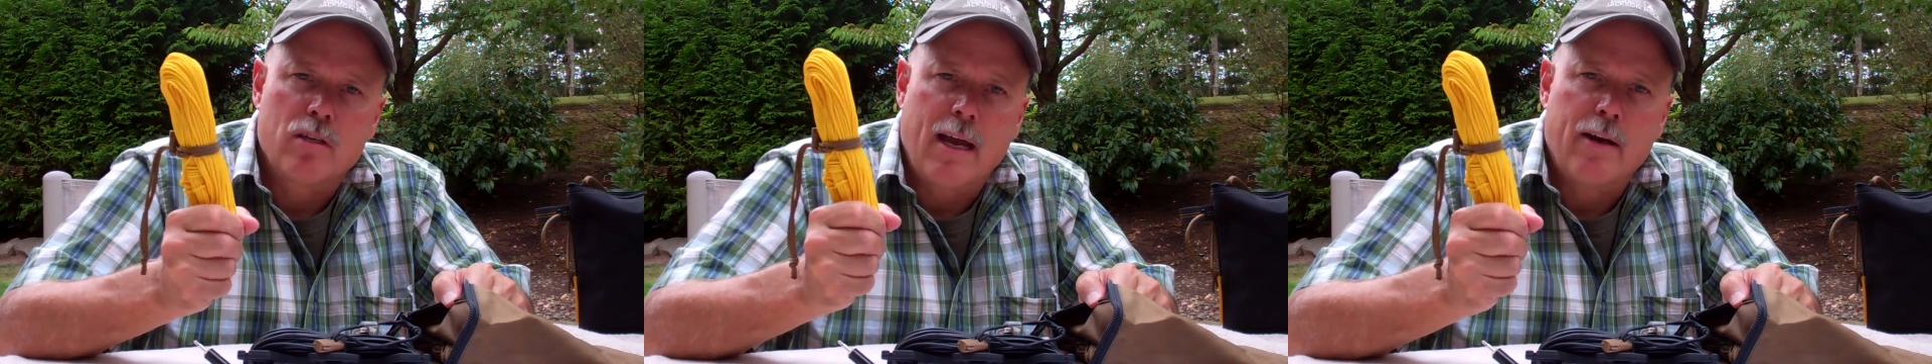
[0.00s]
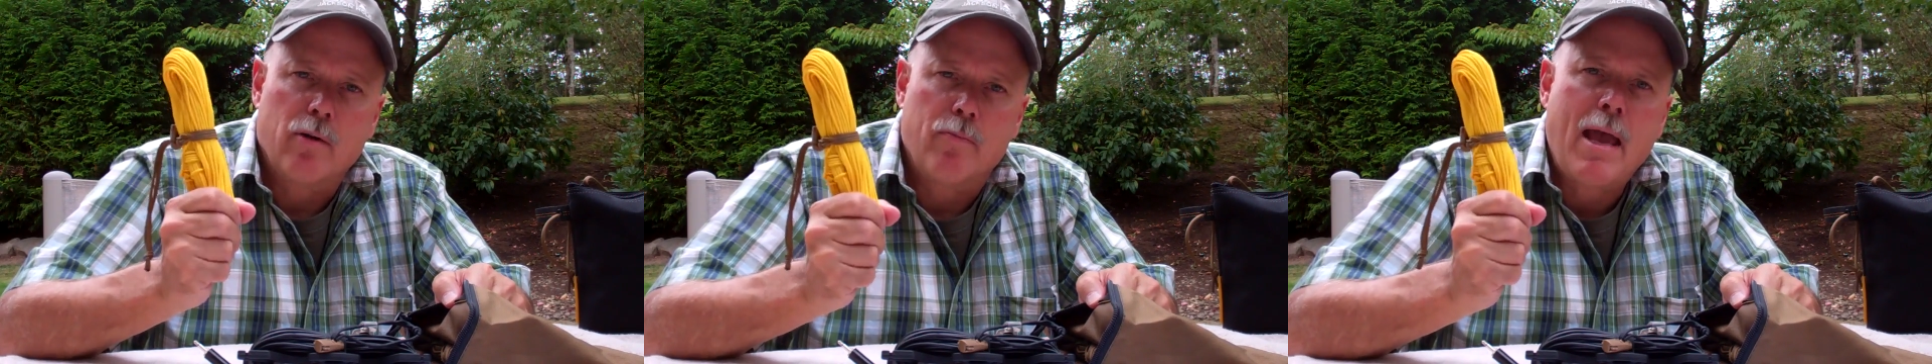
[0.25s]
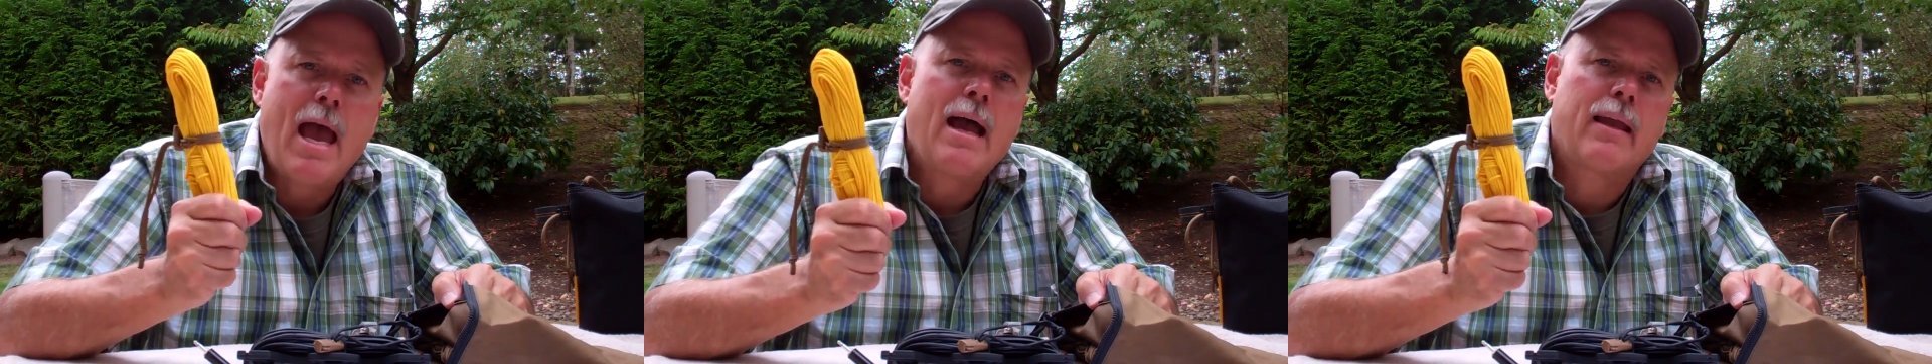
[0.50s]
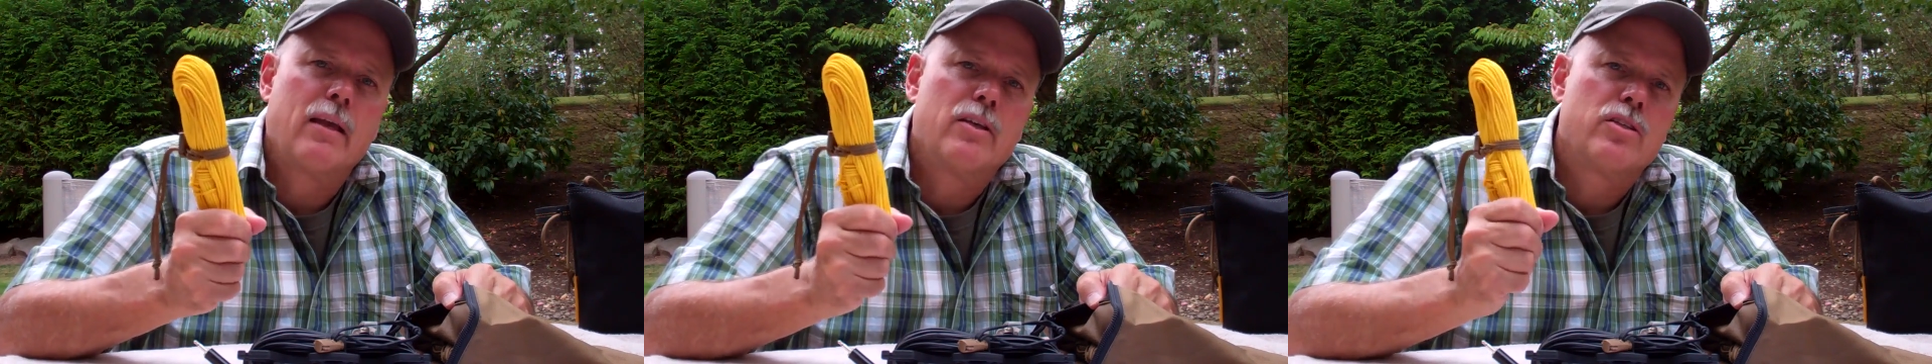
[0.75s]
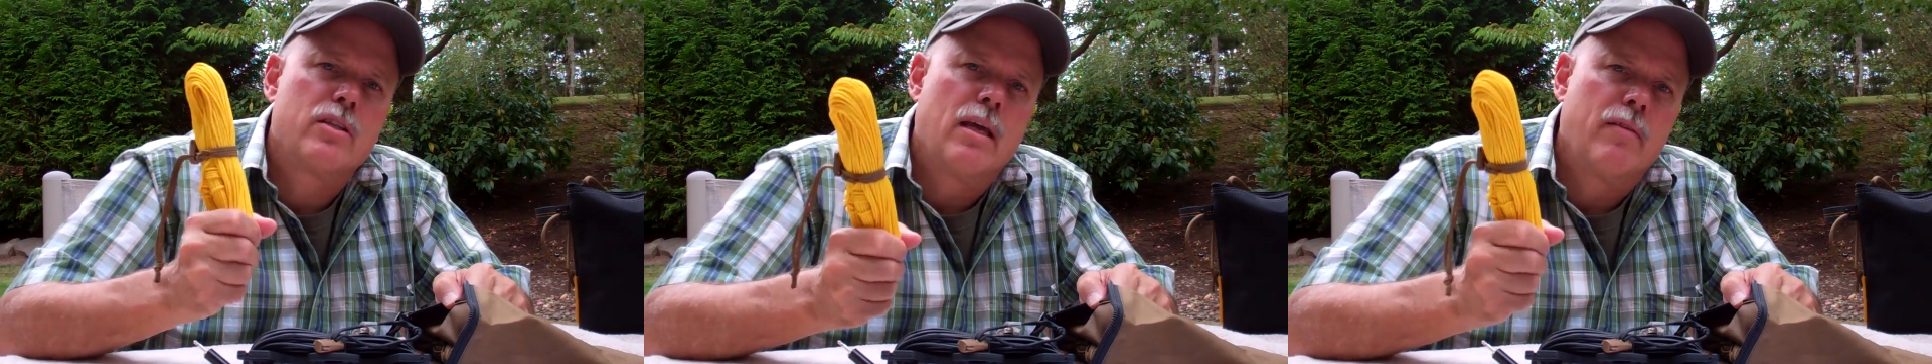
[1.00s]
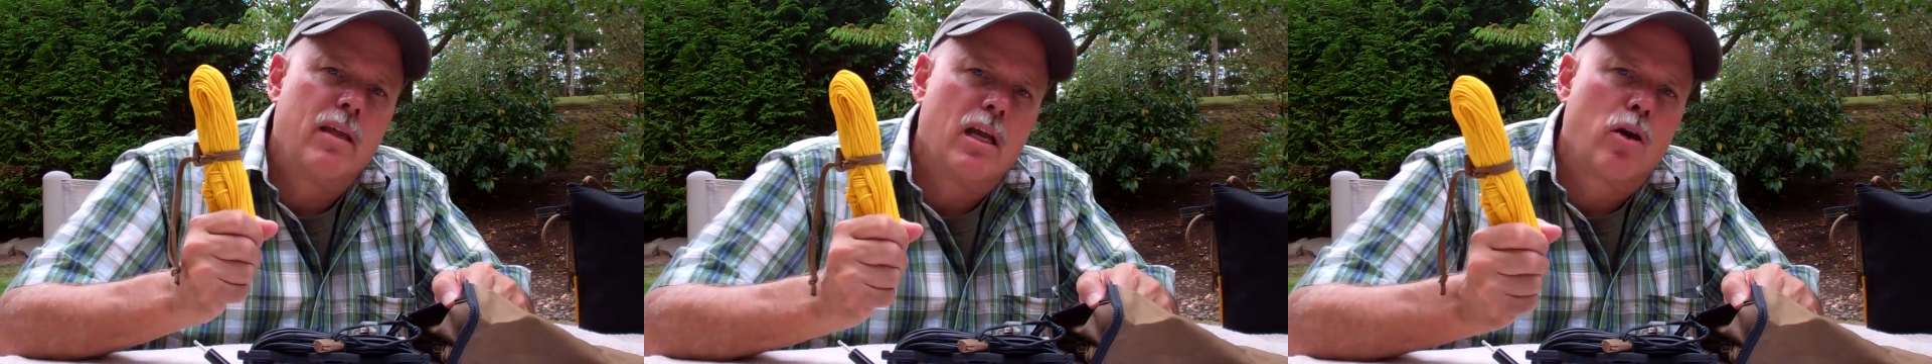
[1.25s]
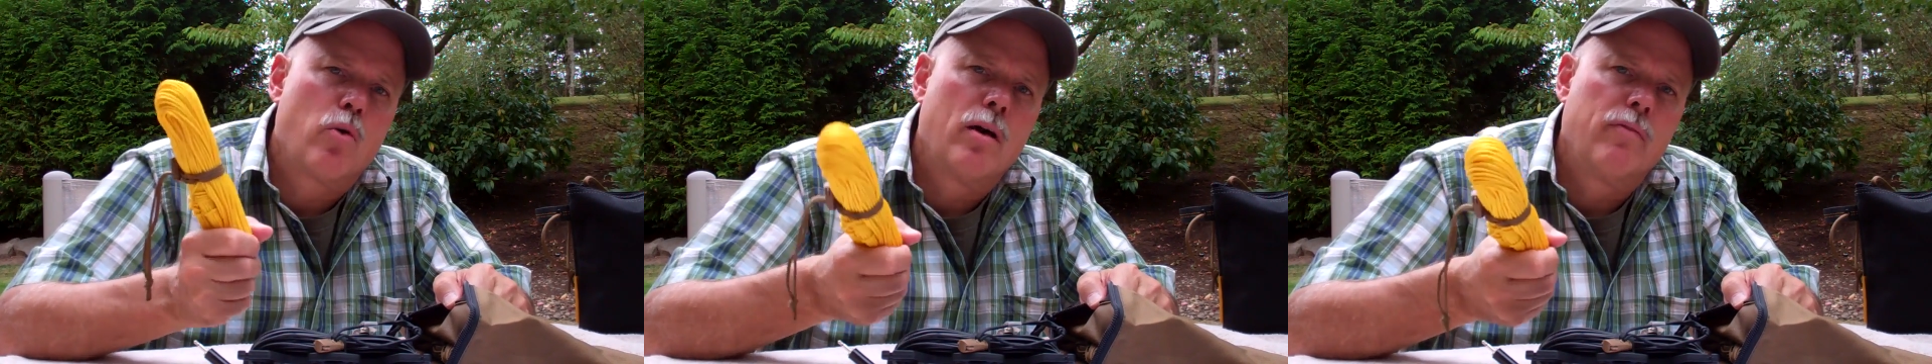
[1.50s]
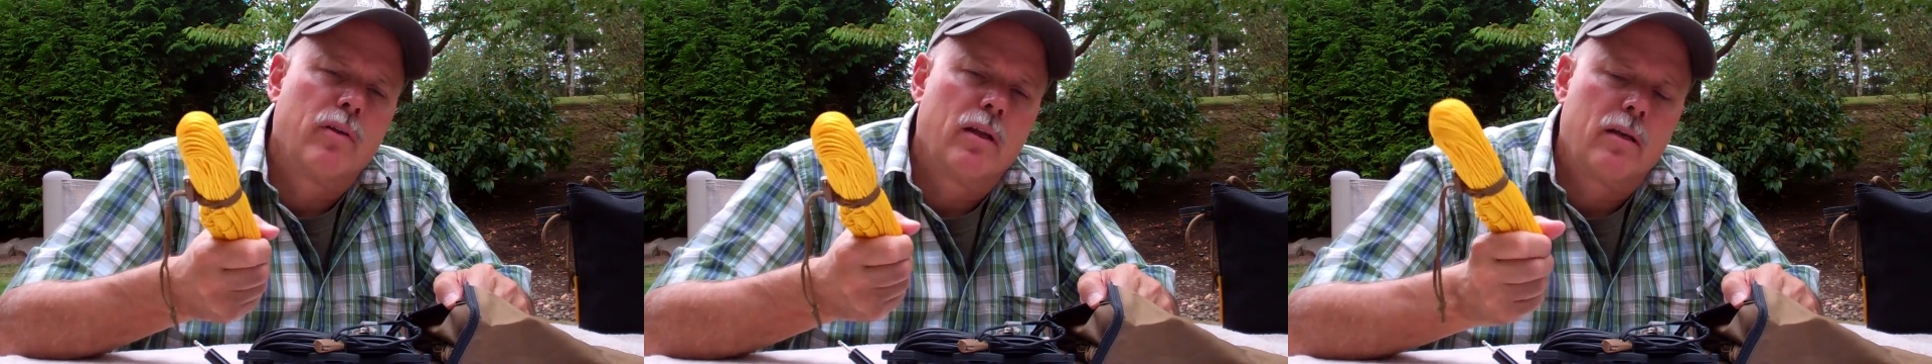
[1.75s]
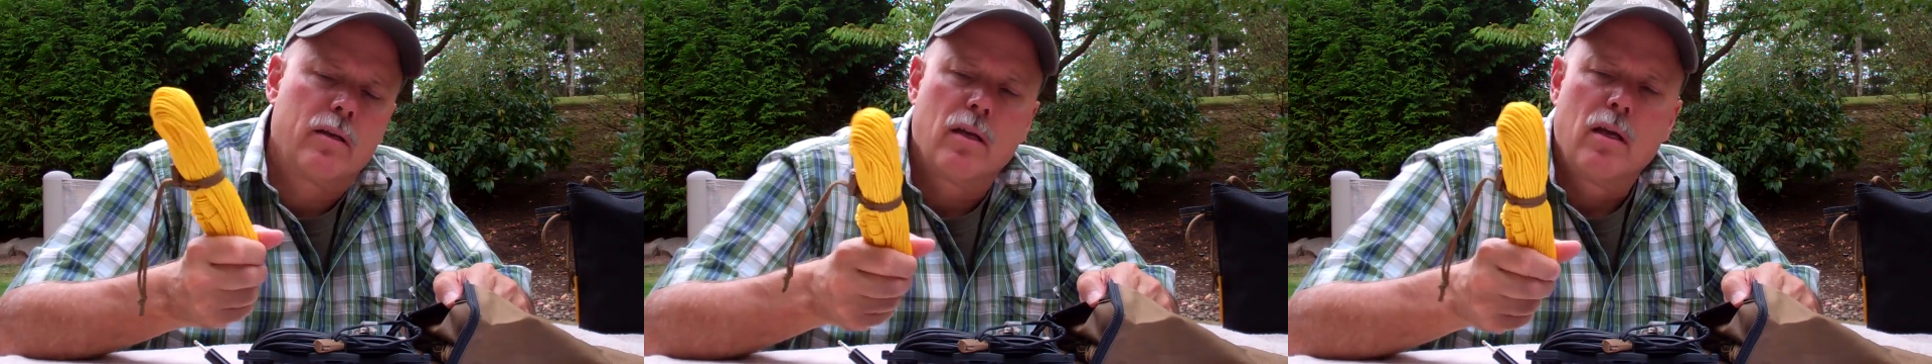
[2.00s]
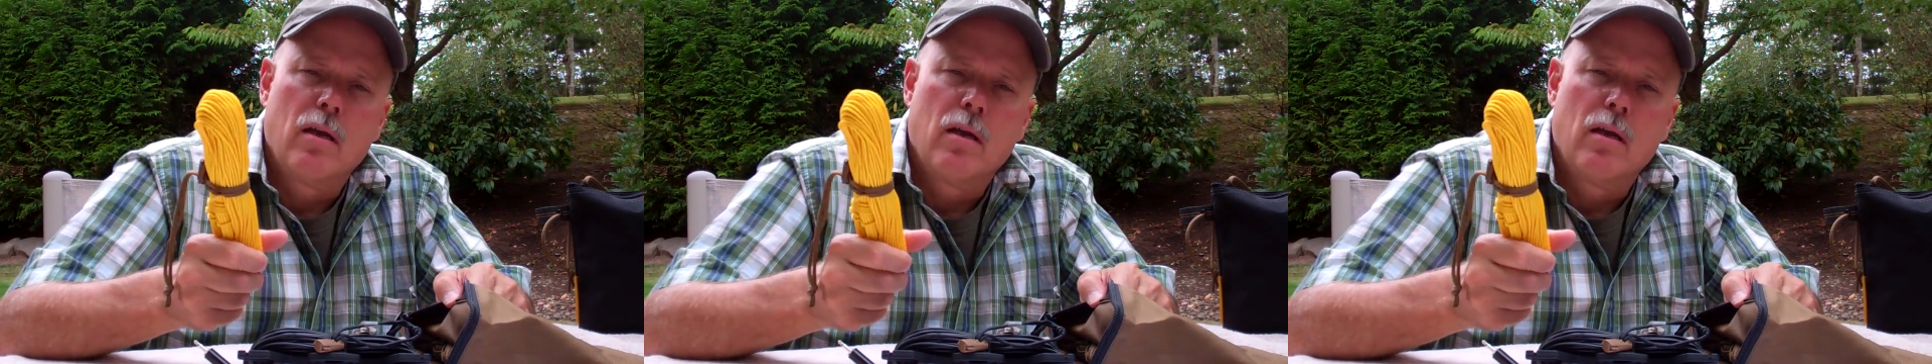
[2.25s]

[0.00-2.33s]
tighter package than the equivalent